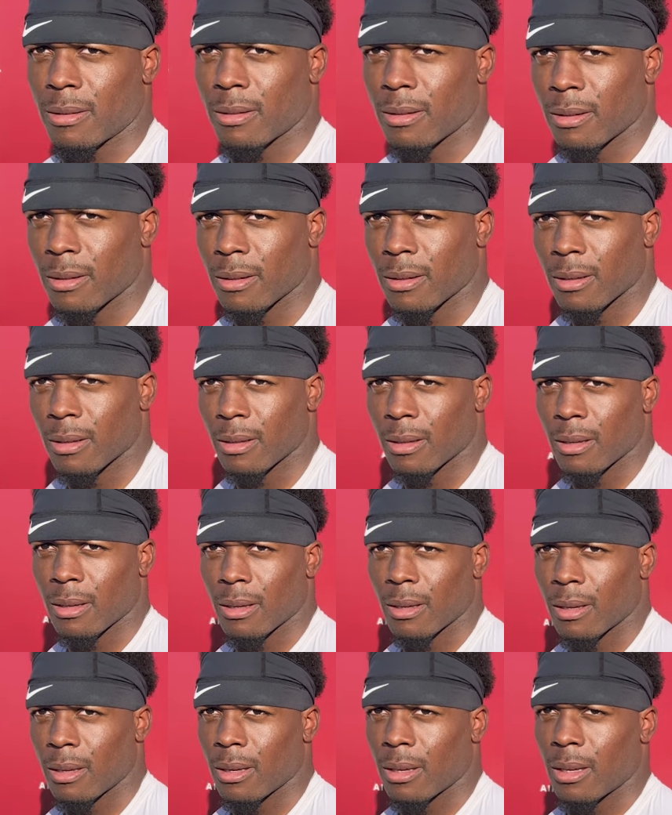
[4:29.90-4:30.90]
much different than
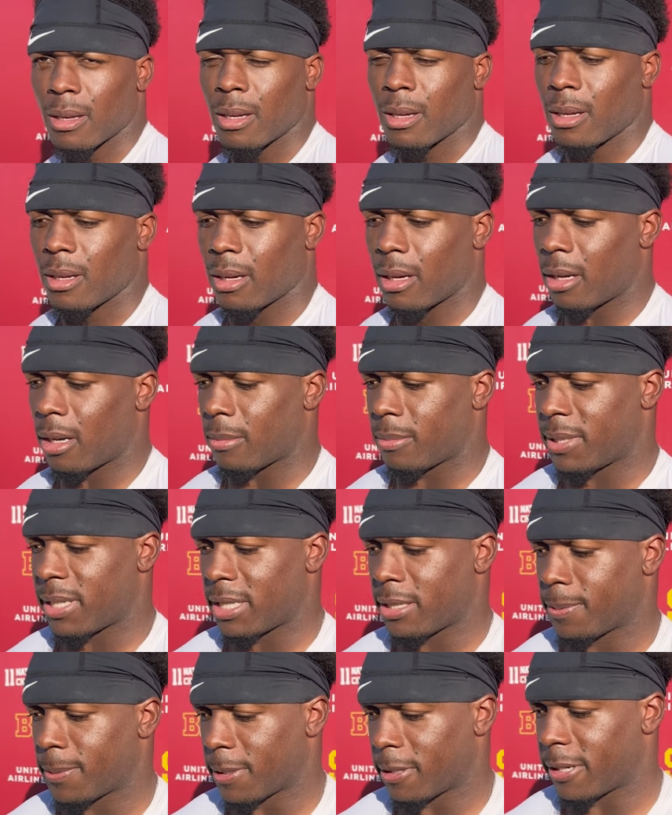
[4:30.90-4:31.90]
Michigan? Um,
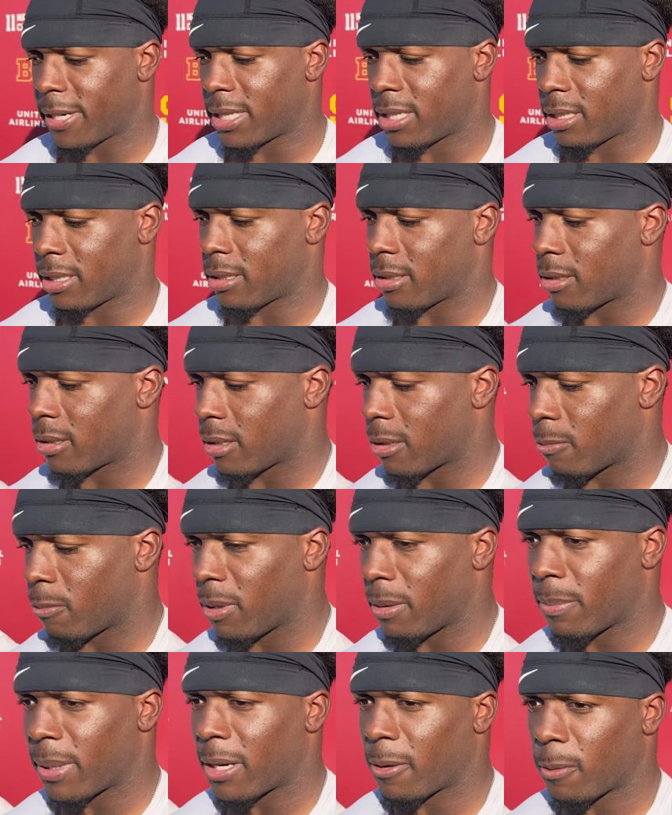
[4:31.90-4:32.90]
just progression, um,
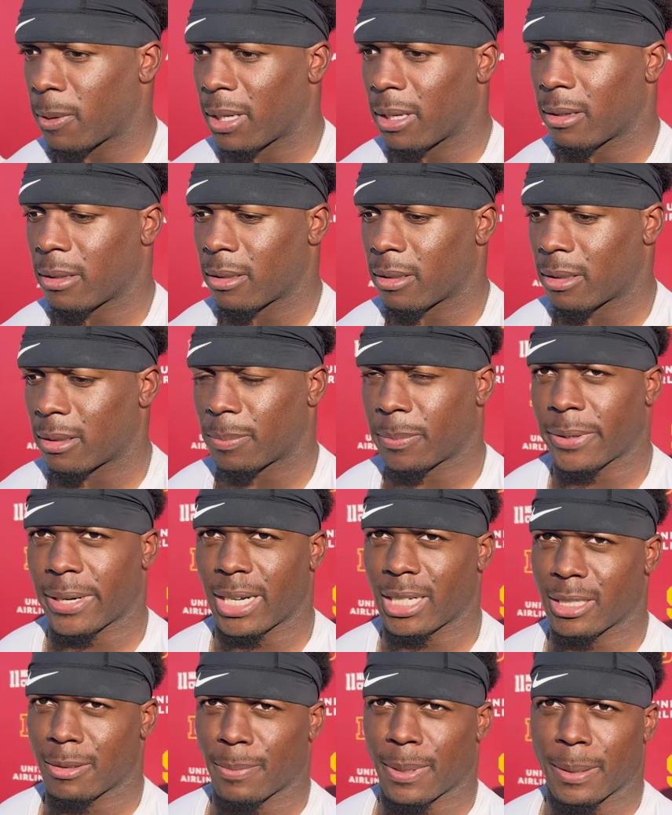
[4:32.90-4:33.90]
week by week, um,
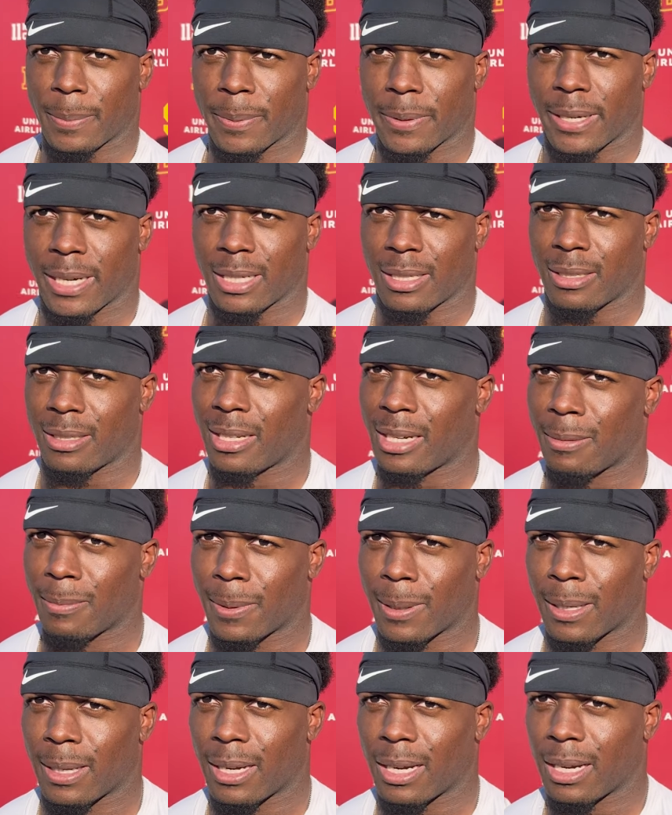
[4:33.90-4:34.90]
practice by practice, day
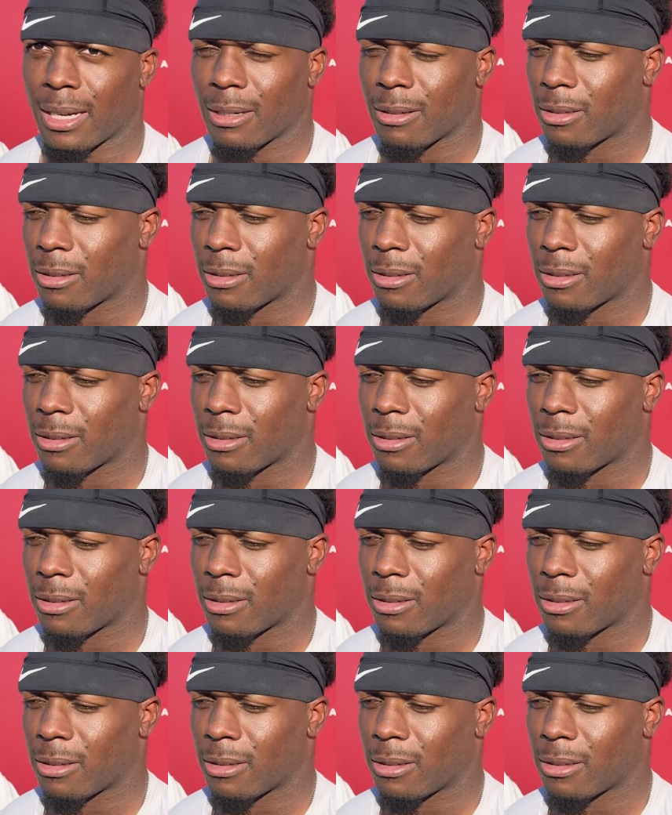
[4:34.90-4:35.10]
by day.